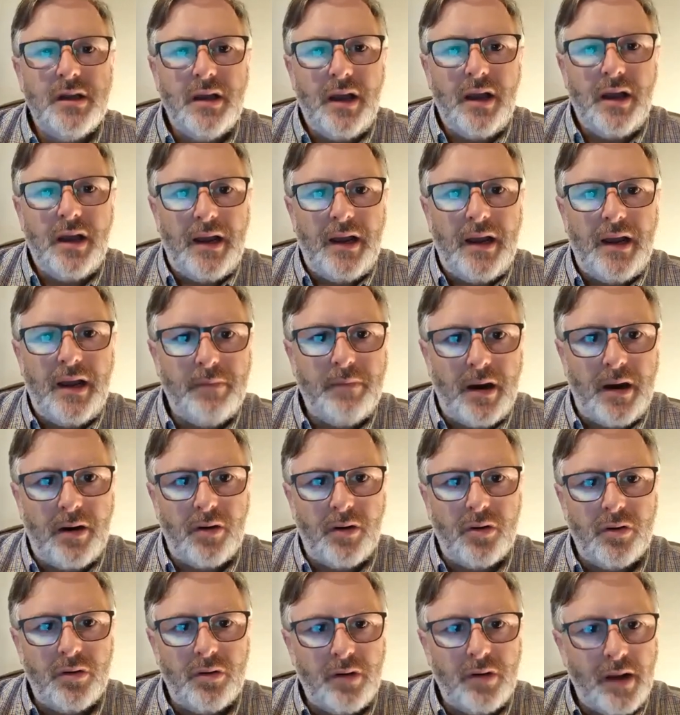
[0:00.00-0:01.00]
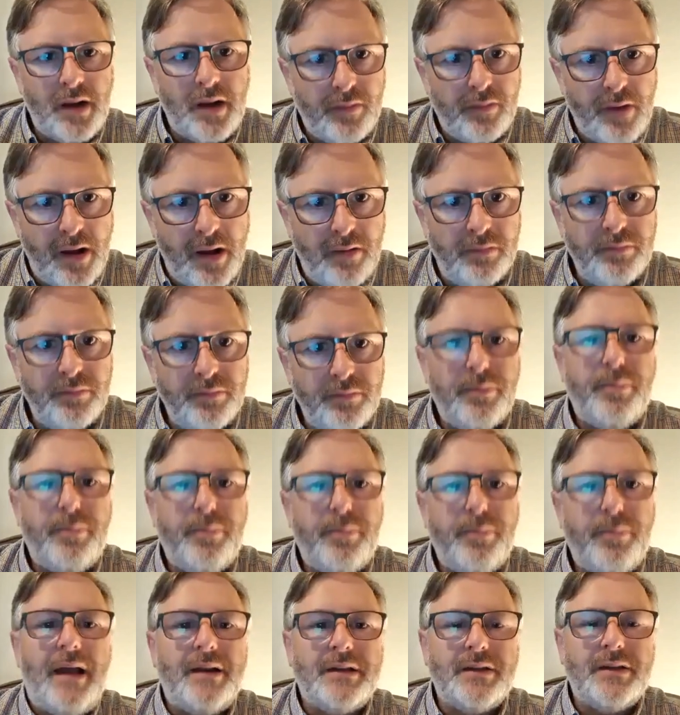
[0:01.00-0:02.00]
um, our around
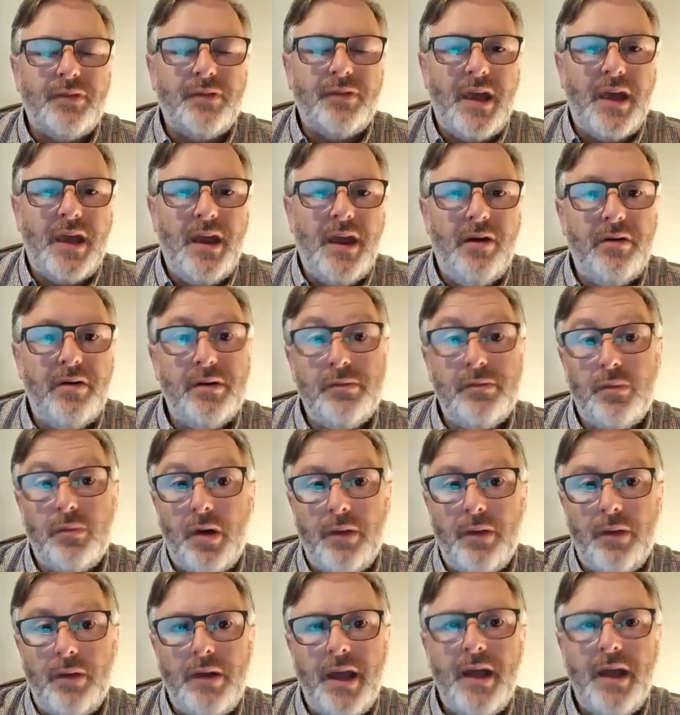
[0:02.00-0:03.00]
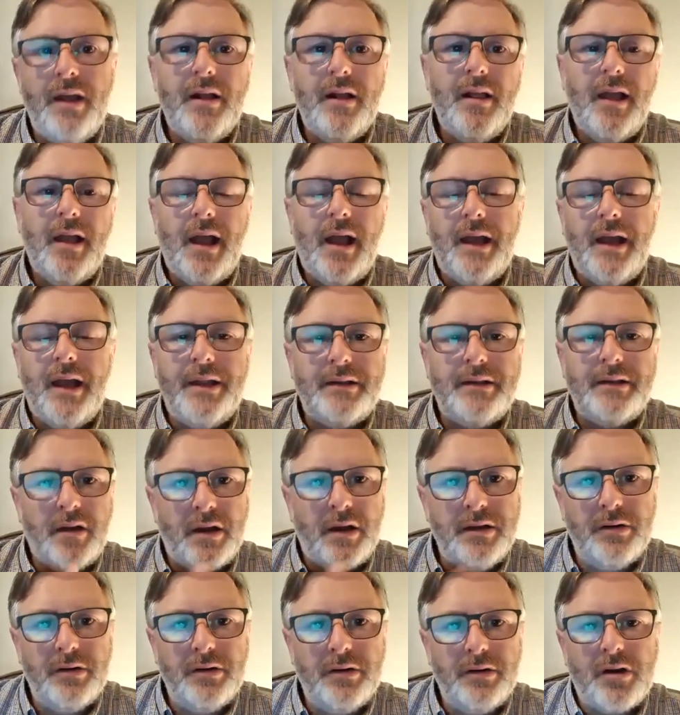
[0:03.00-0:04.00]
palliative care in one way, and then
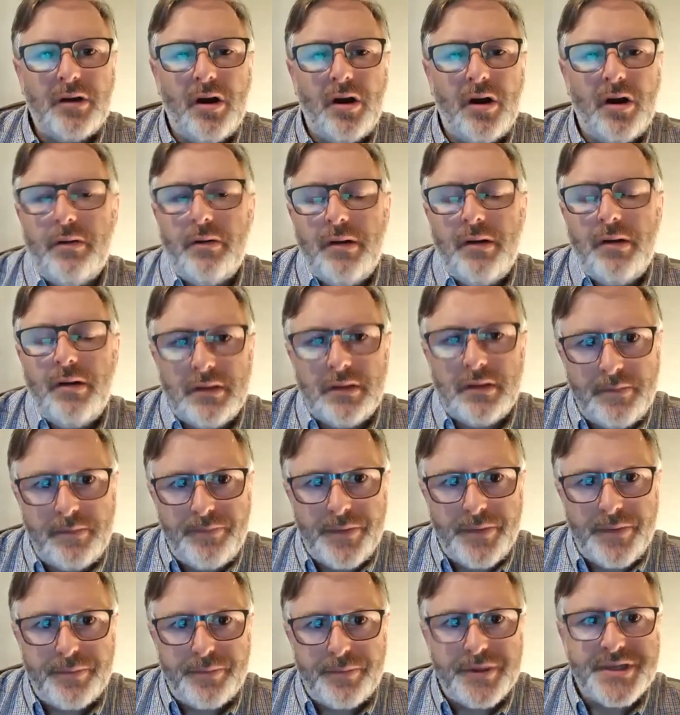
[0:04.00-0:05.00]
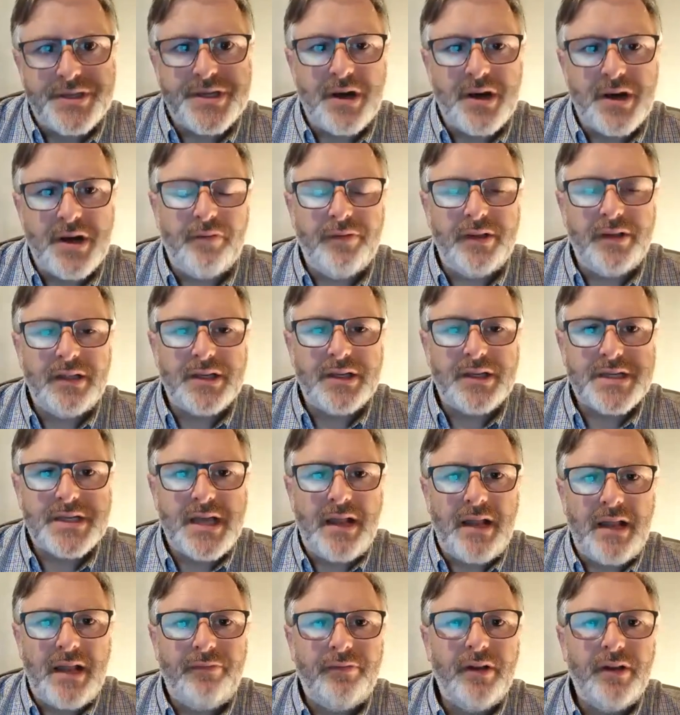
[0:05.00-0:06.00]
I'm going to talk about the, the preserving the
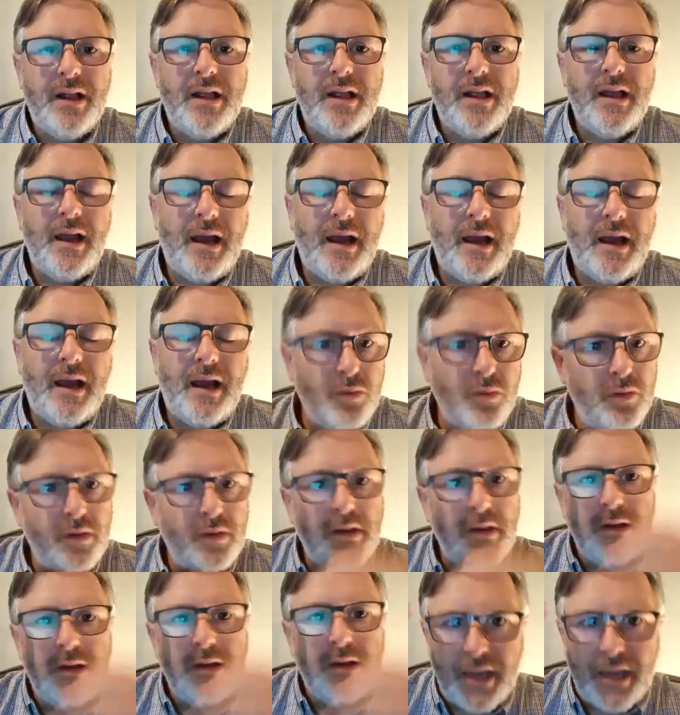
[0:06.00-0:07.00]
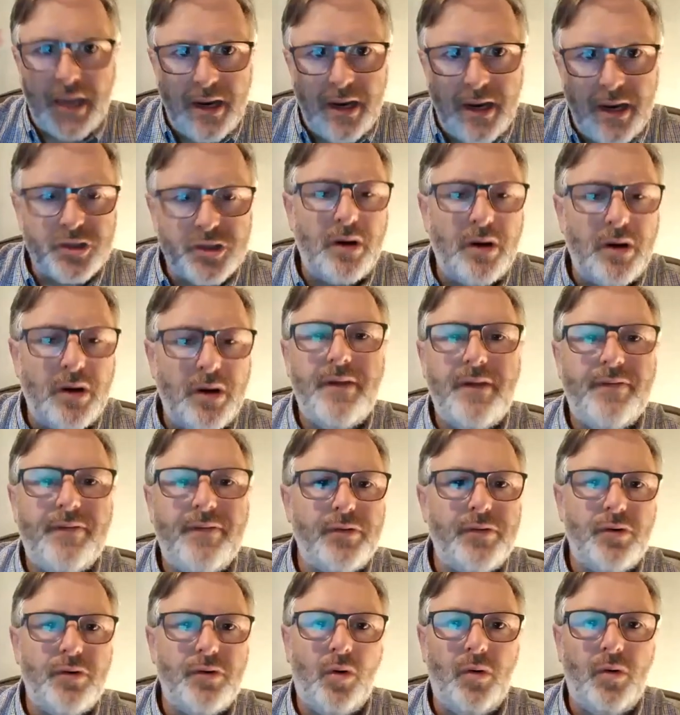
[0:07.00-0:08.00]
self, how carers wear different
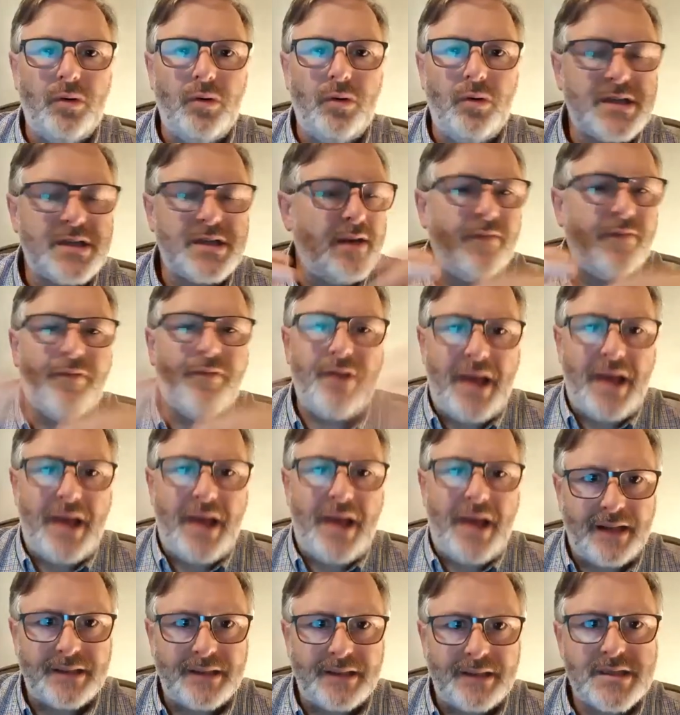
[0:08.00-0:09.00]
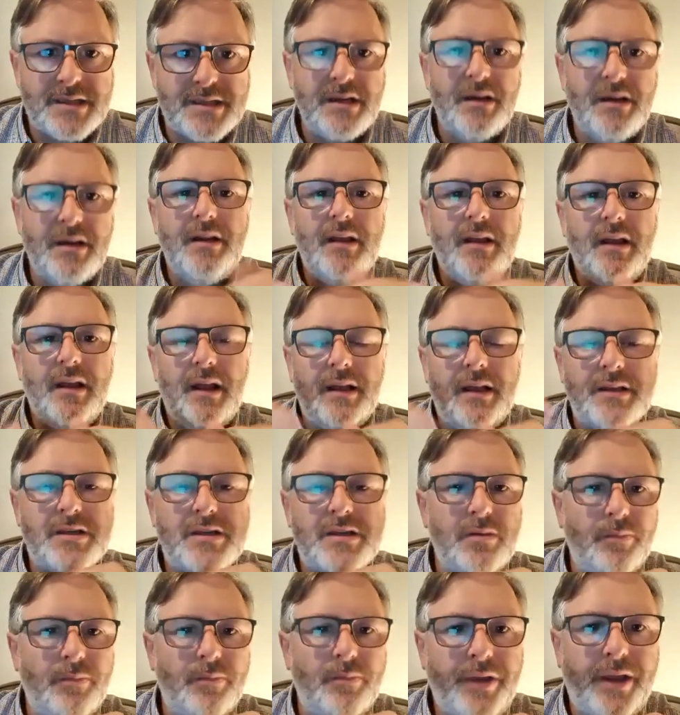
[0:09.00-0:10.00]
roles and different hats, and
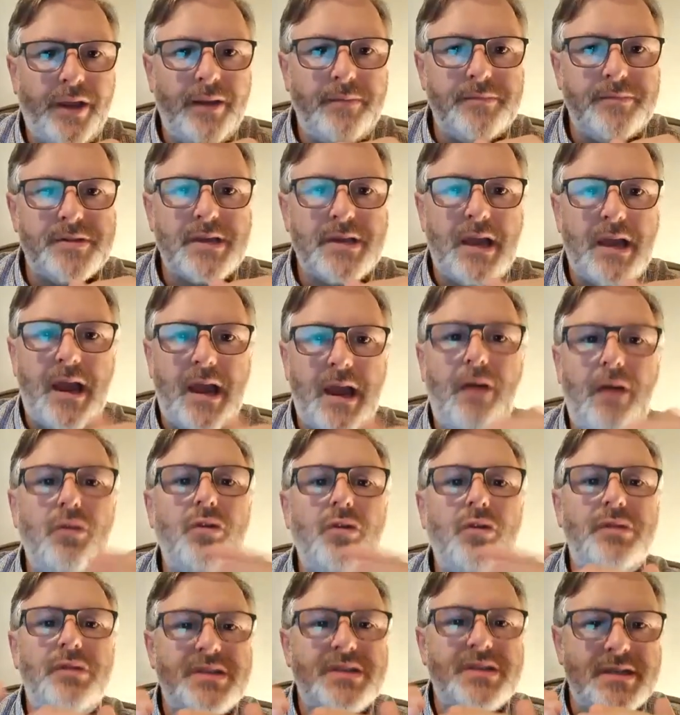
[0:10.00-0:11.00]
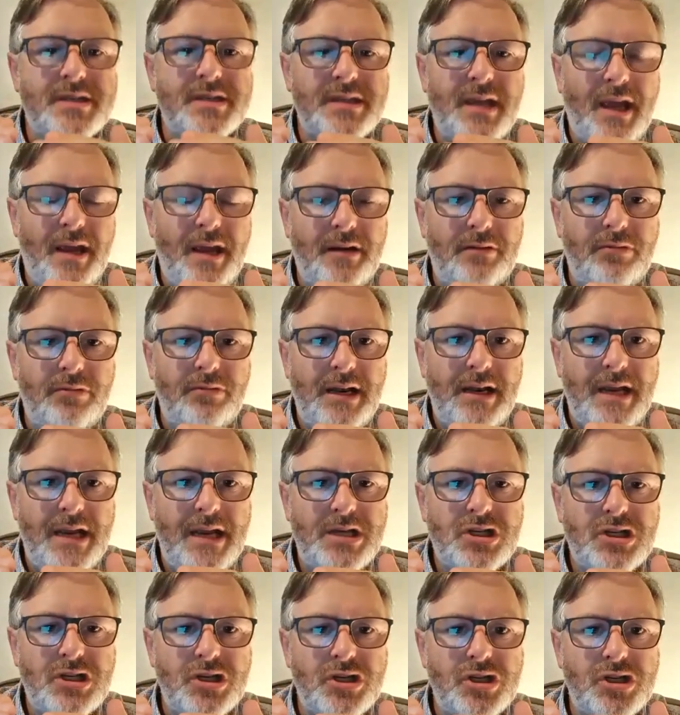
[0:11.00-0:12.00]
sometimes uh, how do we sustain the
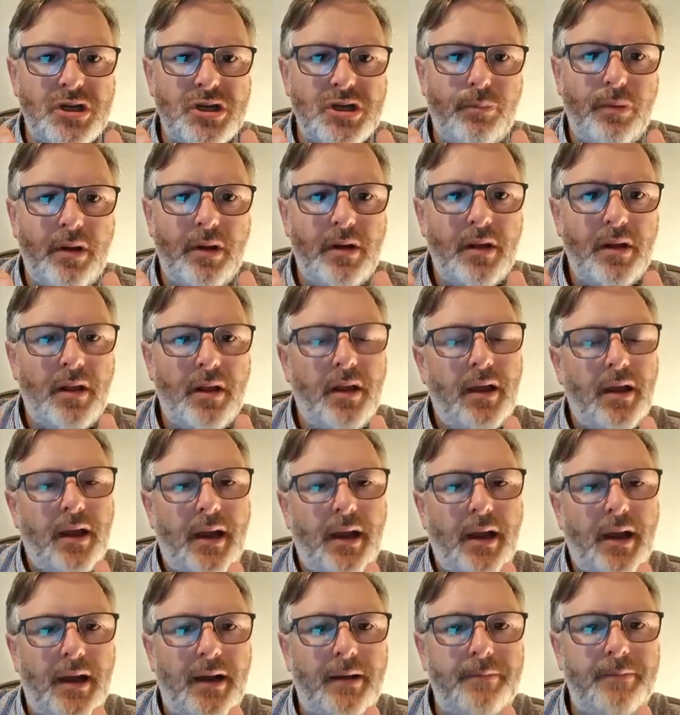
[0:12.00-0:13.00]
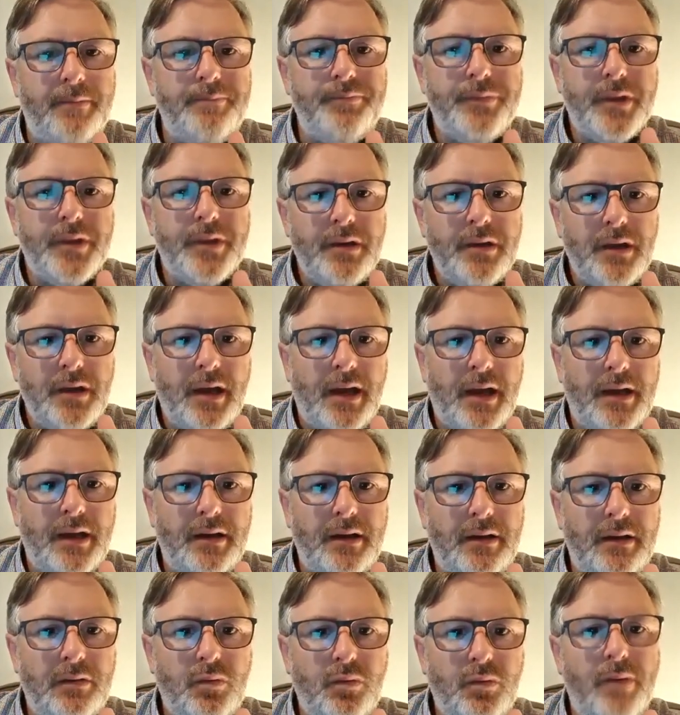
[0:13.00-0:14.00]
relationship um,
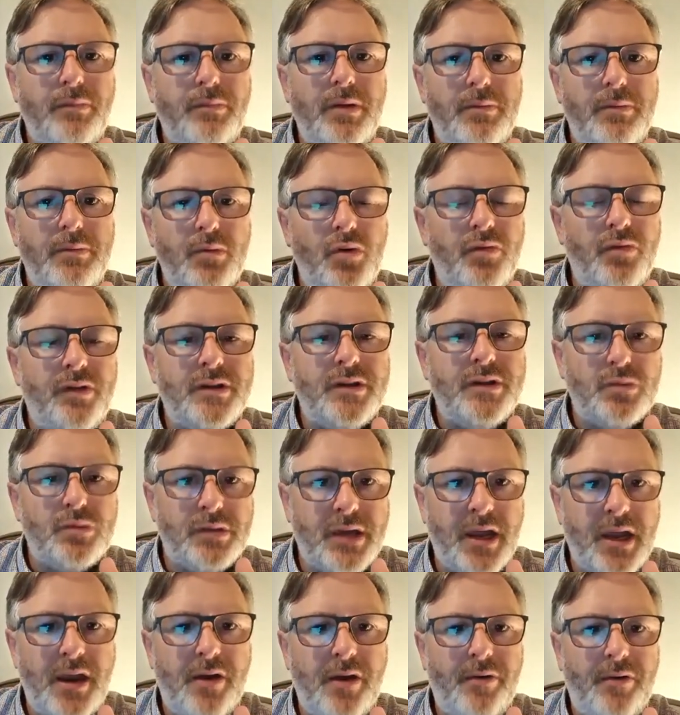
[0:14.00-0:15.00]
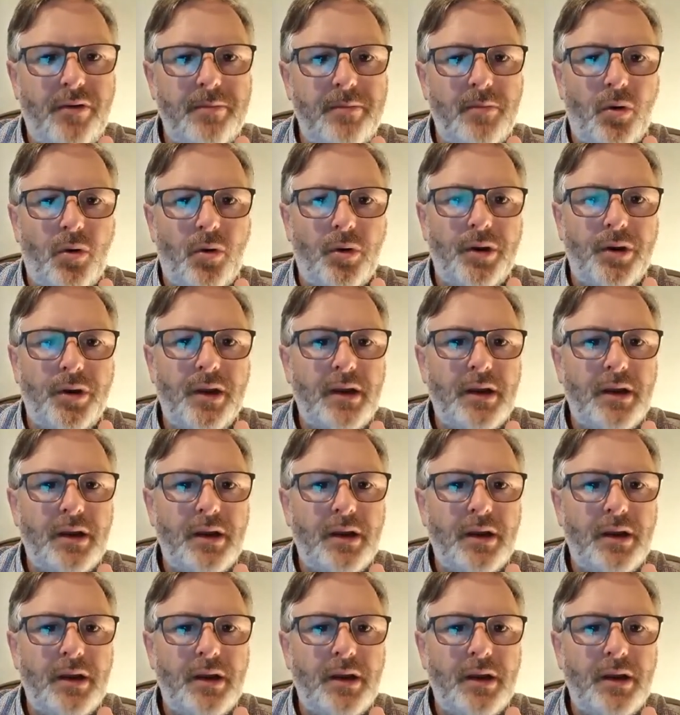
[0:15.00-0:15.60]
uh, when we move into a caring mode?